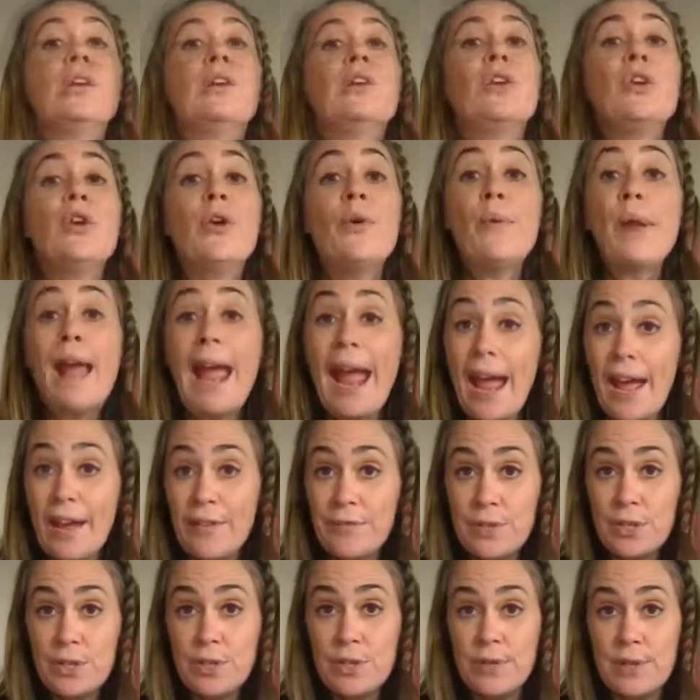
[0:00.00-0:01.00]
You don't
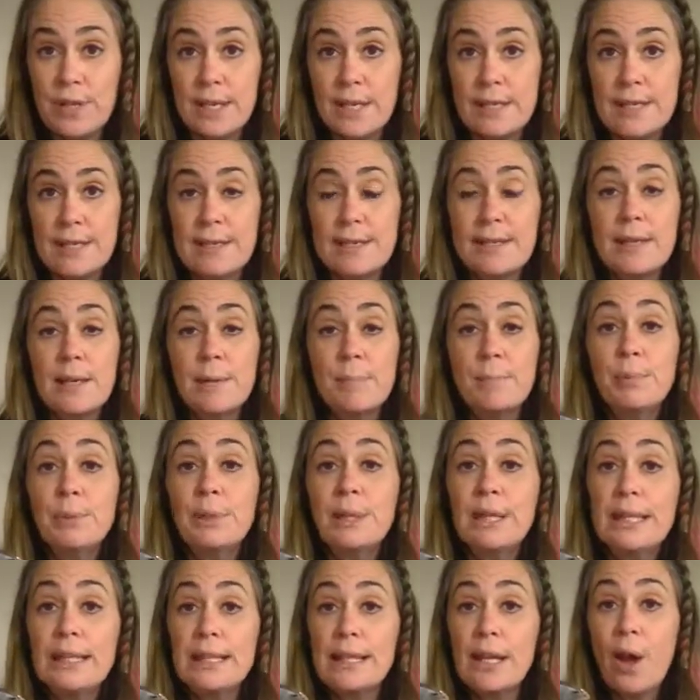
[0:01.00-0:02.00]
have to do this, it's
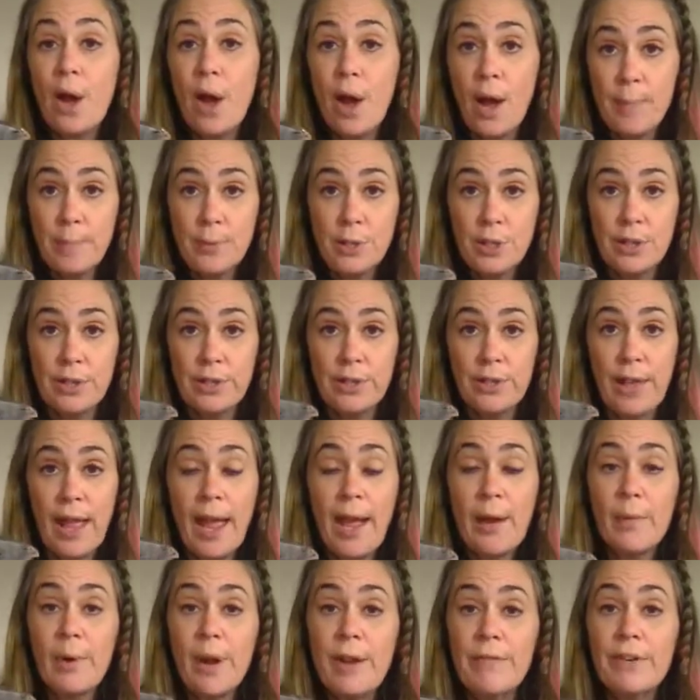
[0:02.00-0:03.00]
completely optional.
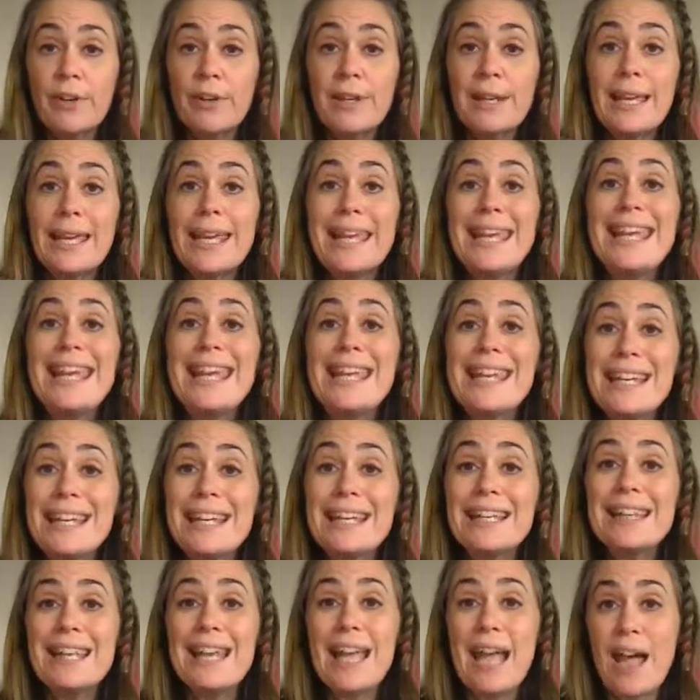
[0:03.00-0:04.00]
However,
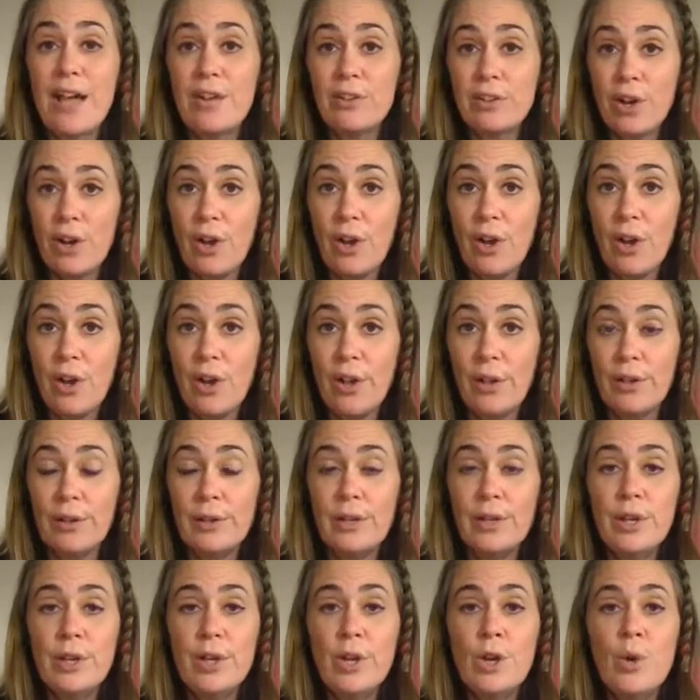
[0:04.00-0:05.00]
heating the alcohol
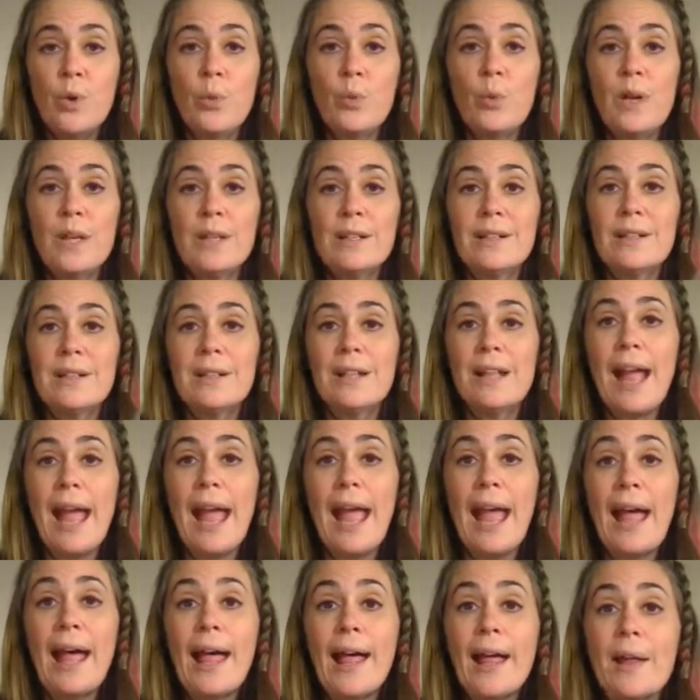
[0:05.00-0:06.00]
will
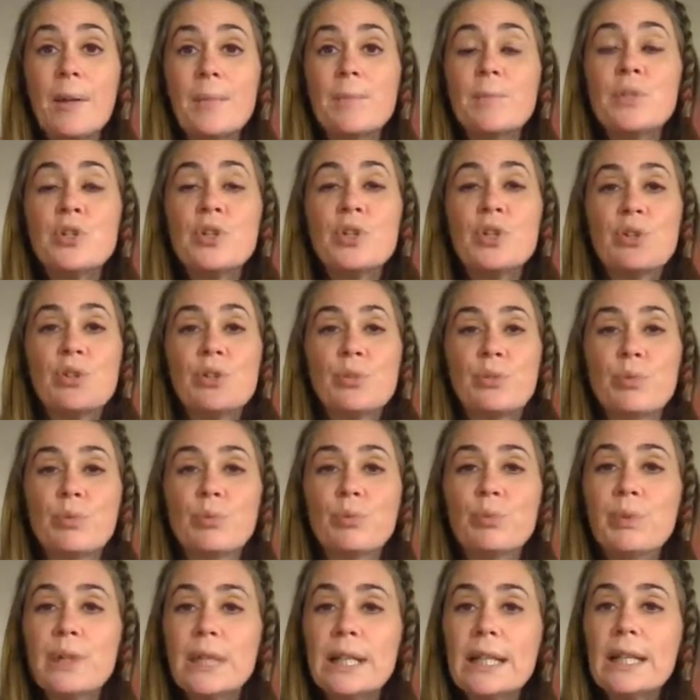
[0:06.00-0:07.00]
help to
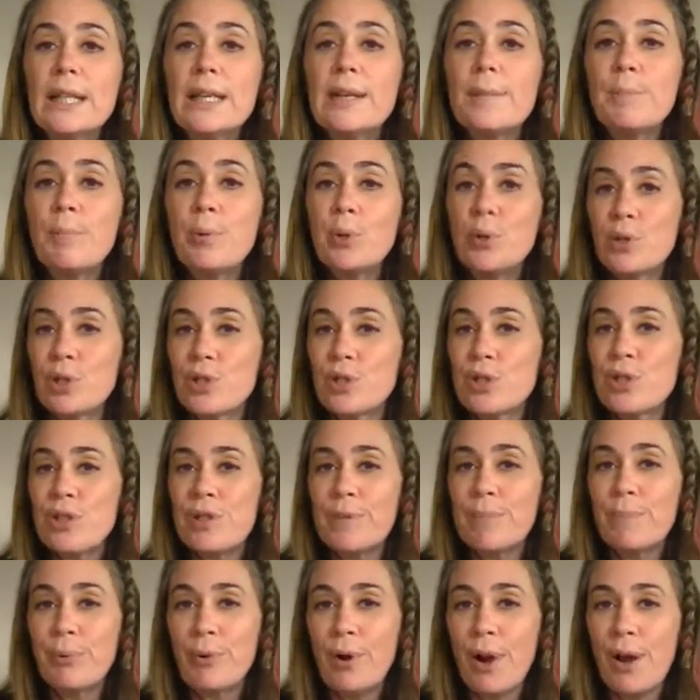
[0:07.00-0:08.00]
really push
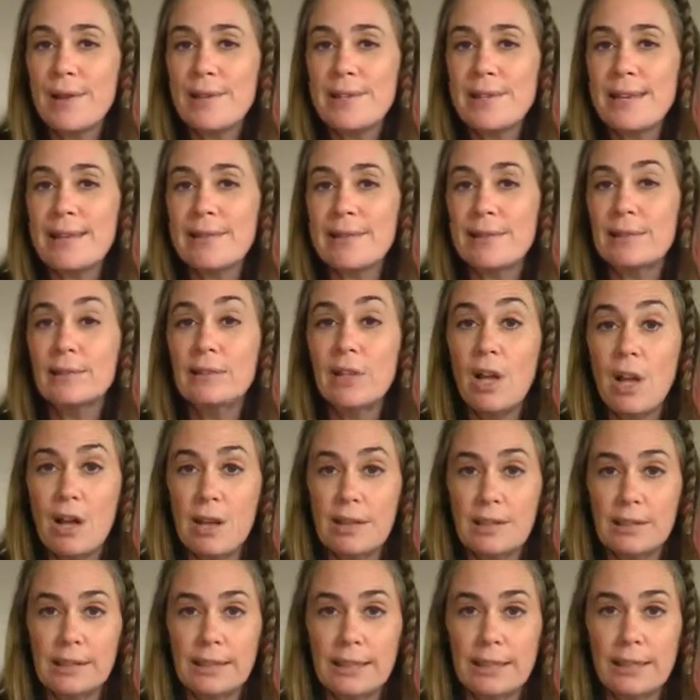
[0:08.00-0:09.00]
the process
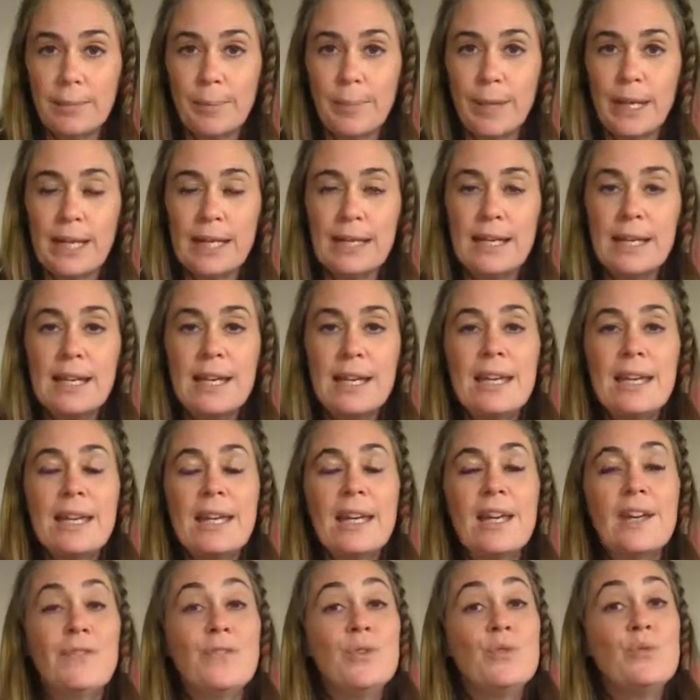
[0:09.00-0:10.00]
along a little bit.
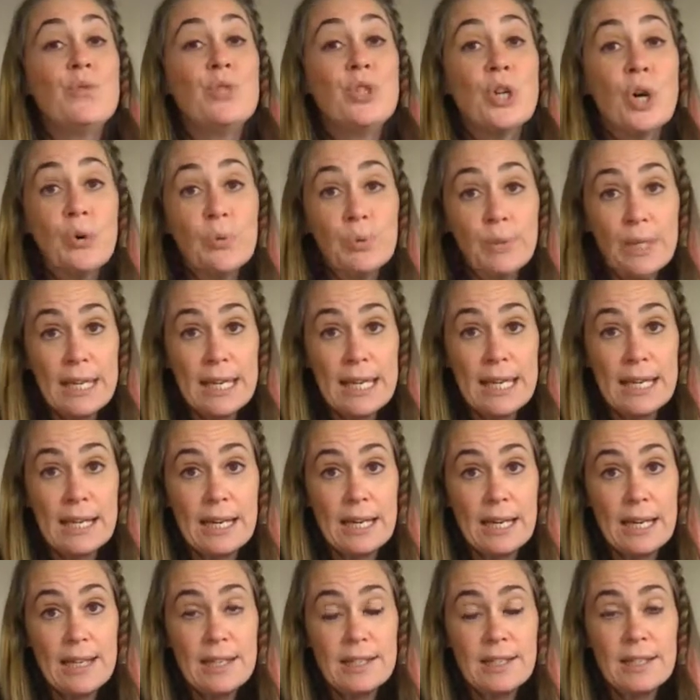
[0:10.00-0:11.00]
If you don't heat
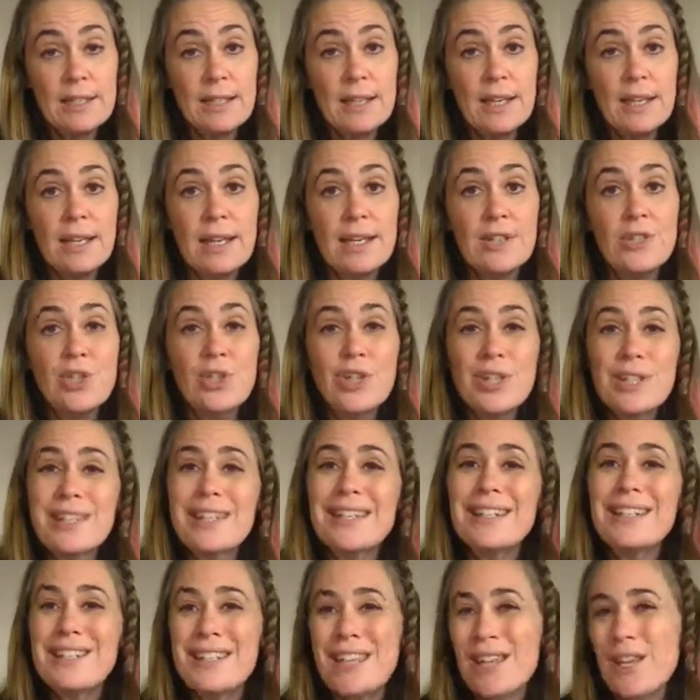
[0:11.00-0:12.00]
it, it's just
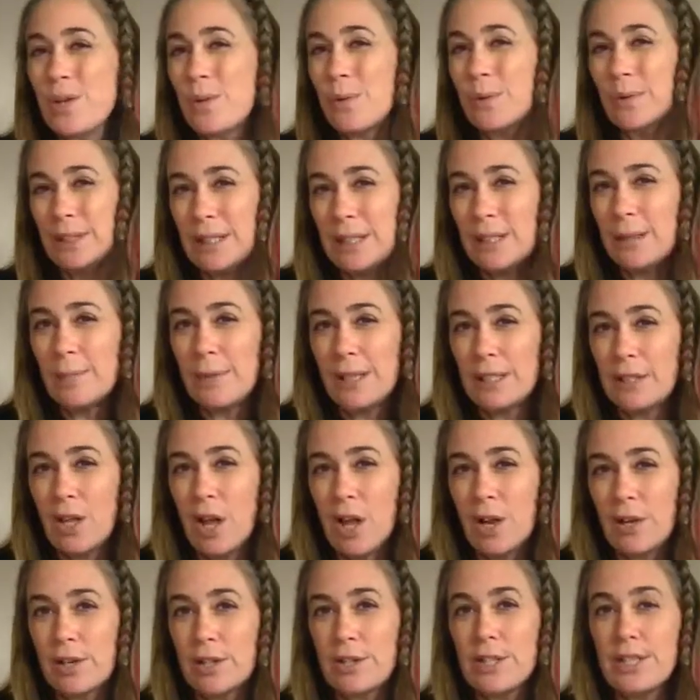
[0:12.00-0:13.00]
going to take you a little bit
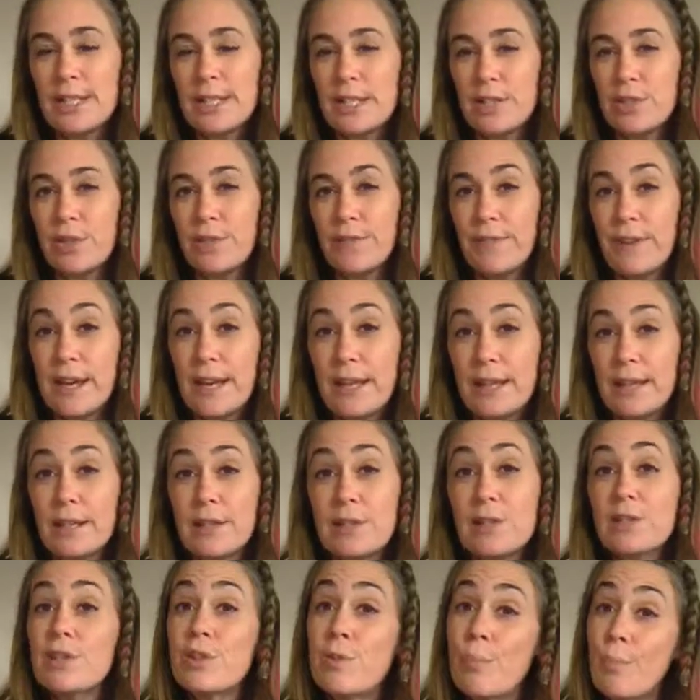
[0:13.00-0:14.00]
longer to get your
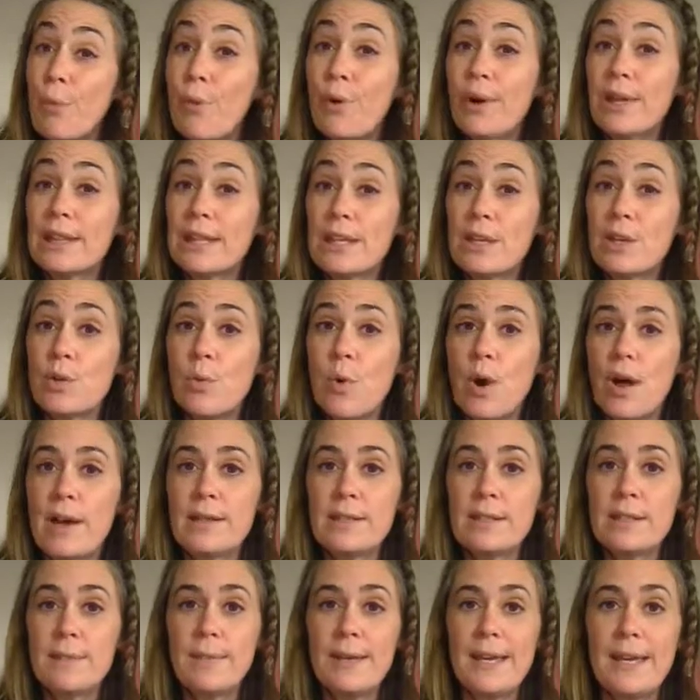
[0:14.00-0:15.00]
vanilla to the point that you want
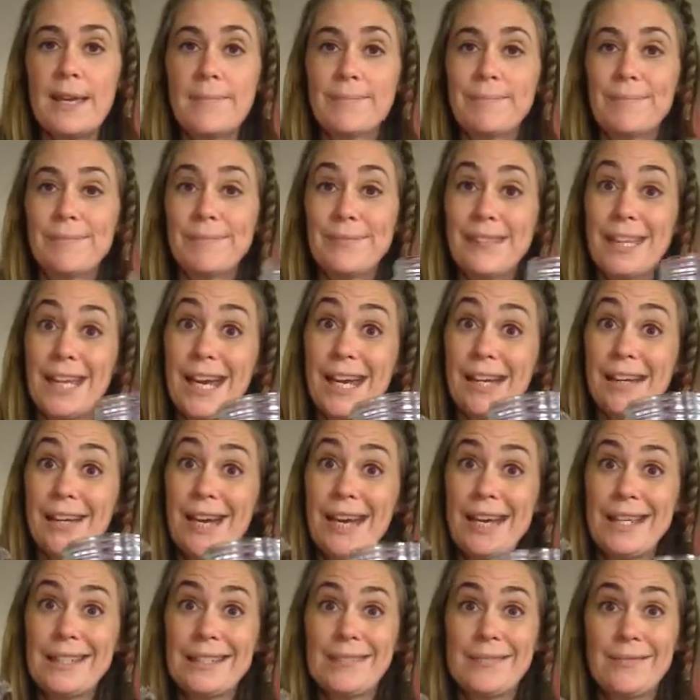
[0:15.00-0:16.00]
it to be. All
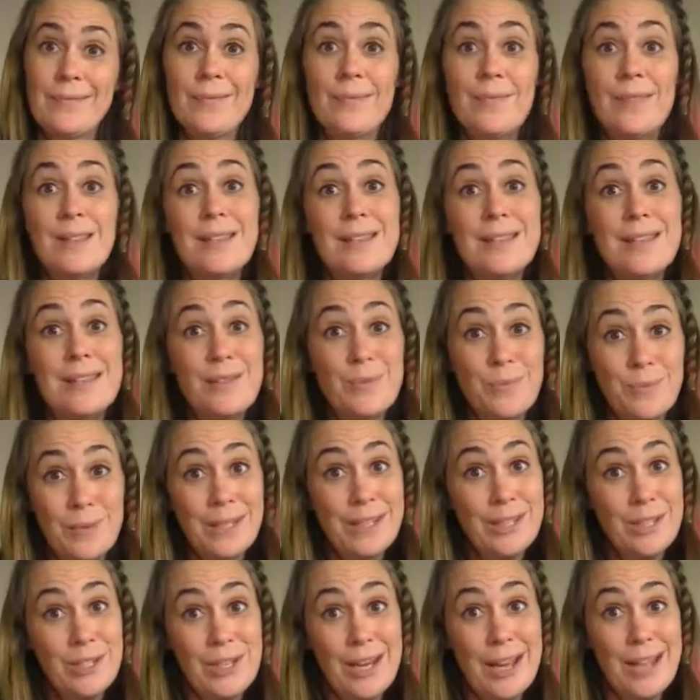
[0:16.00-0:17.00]
right. This is
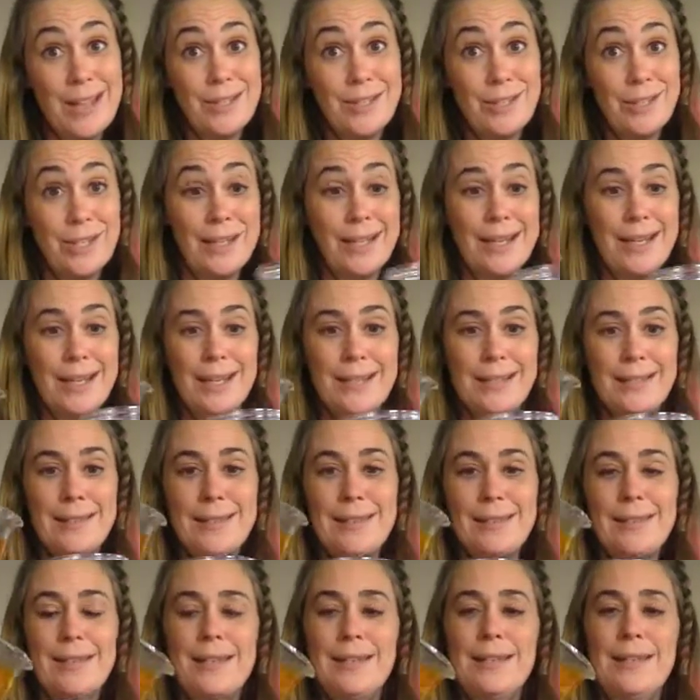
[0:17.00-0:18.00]
really challenging,
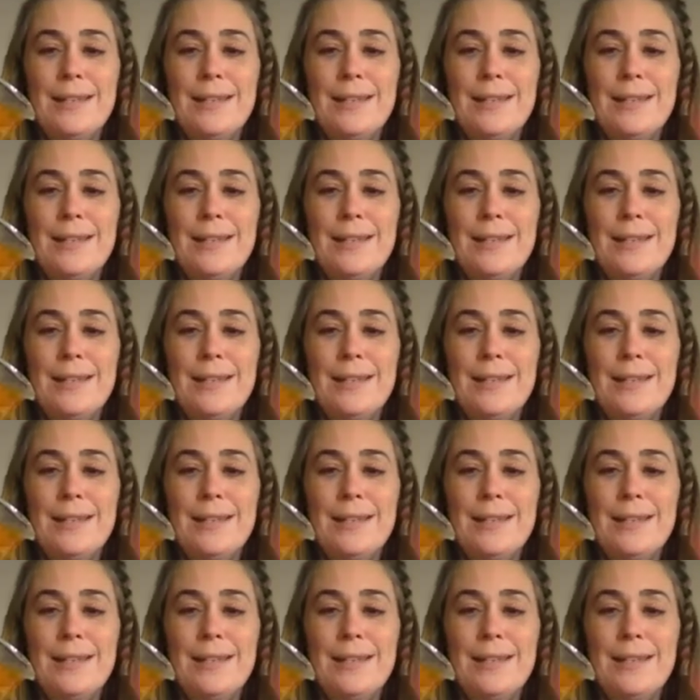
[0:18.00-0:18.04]
guys.